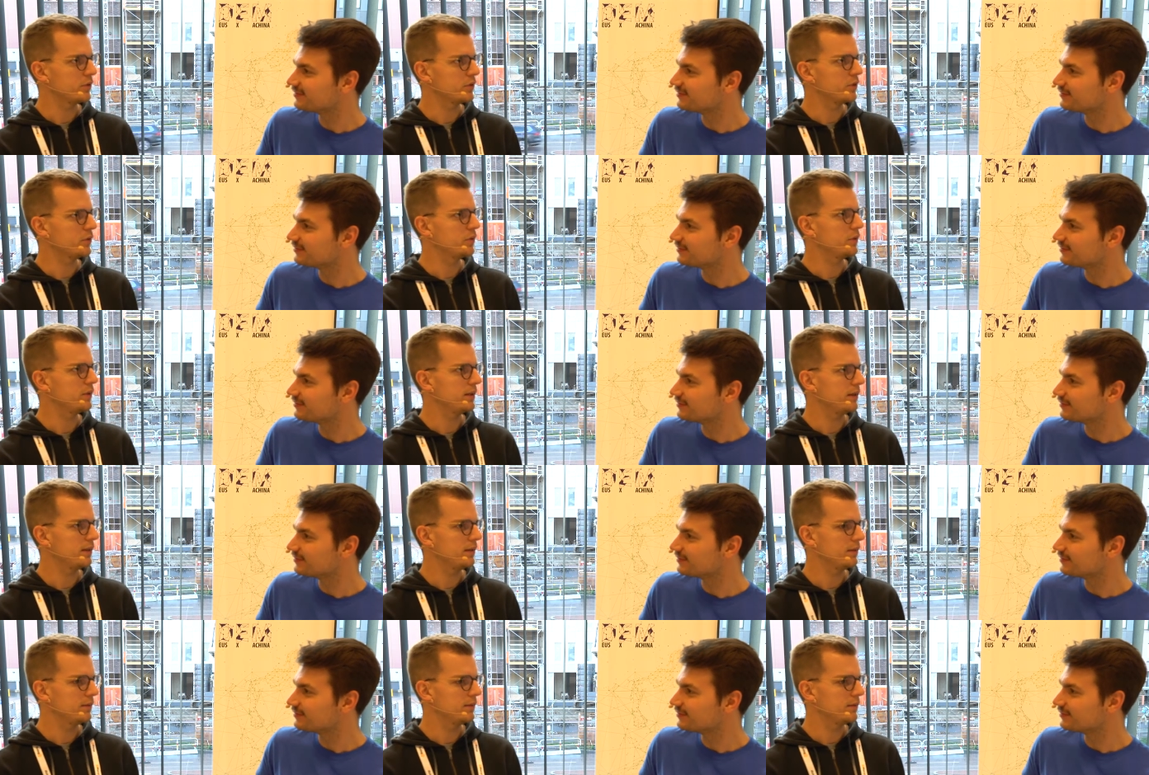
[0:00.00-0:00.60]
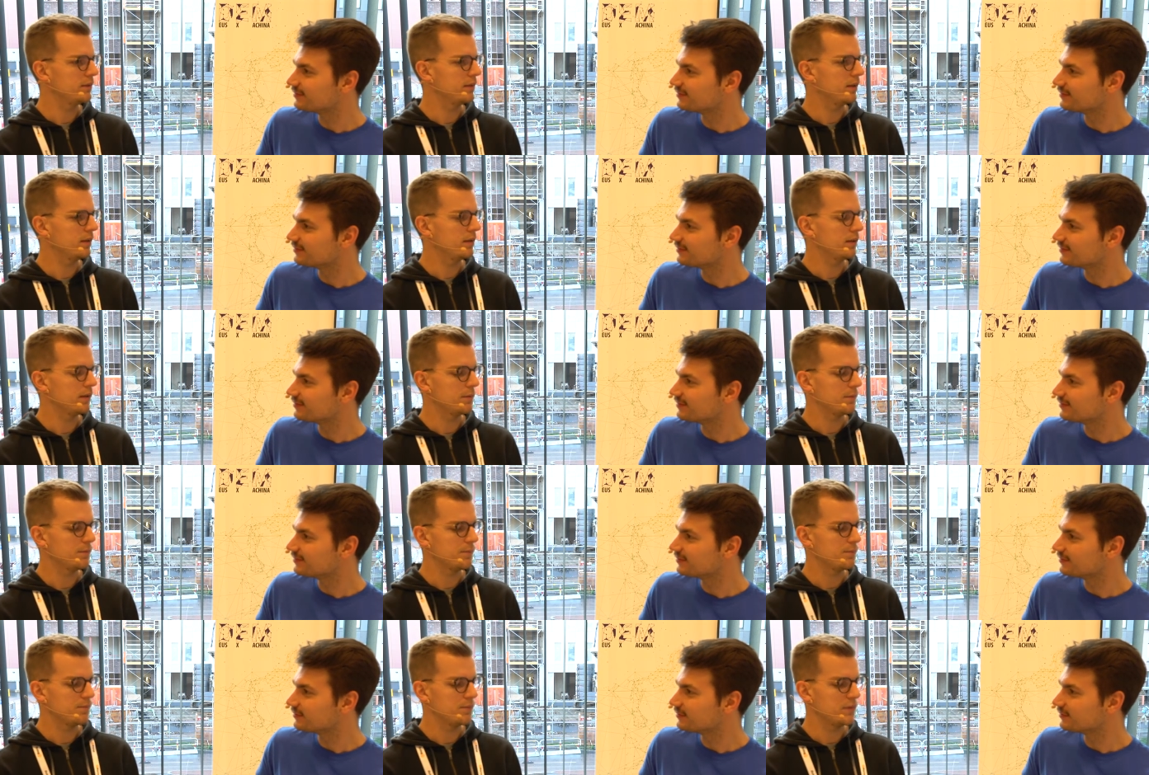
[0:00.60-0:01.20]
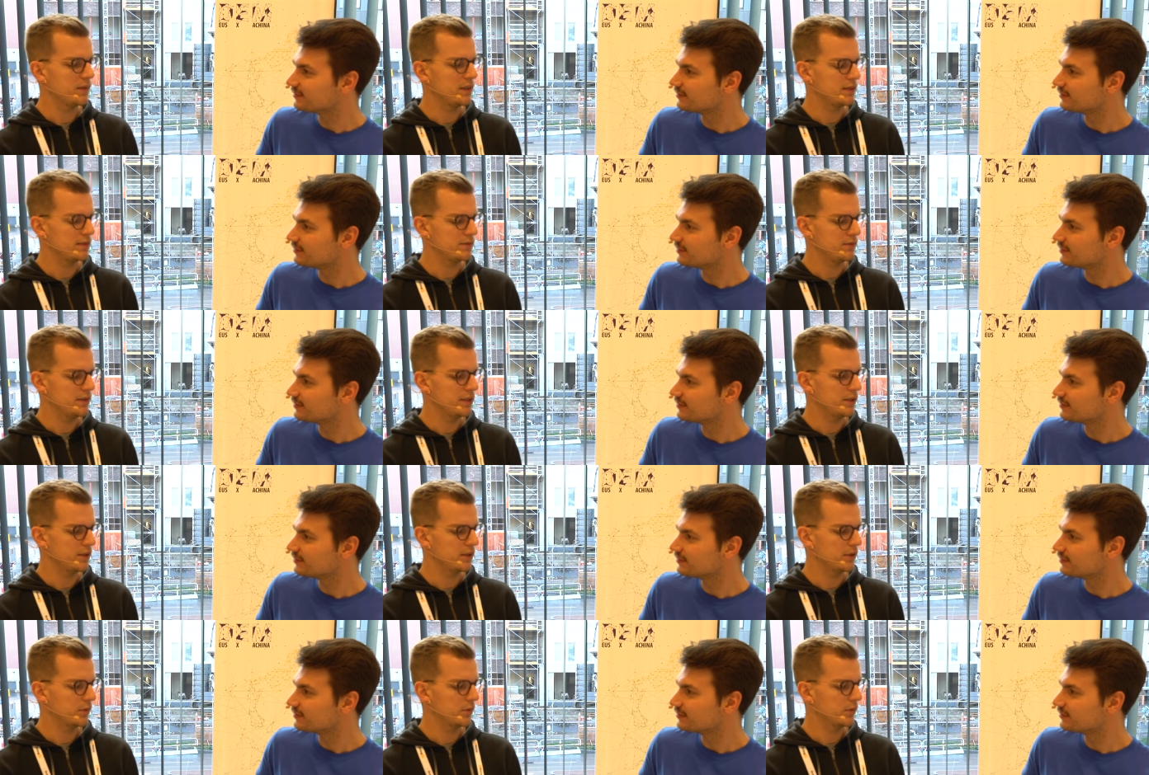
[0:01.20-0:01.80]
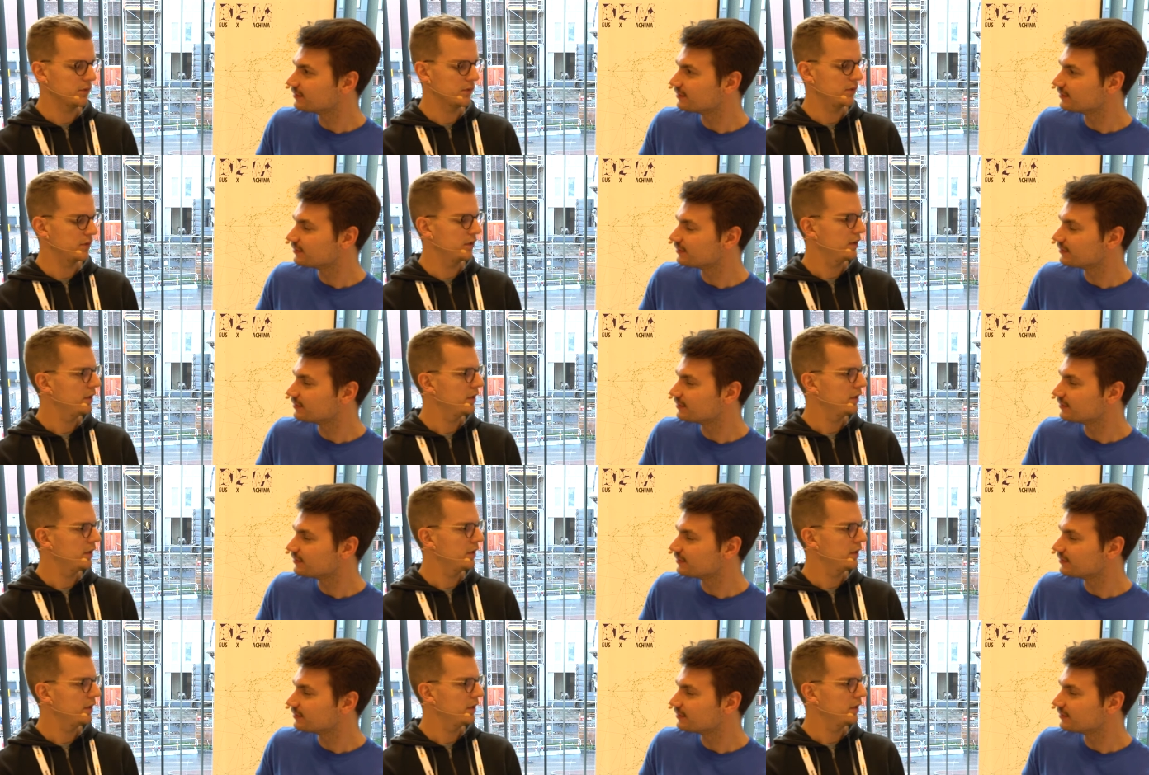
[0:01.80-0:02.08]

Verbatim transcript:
Speaker 1: doing the um, these videos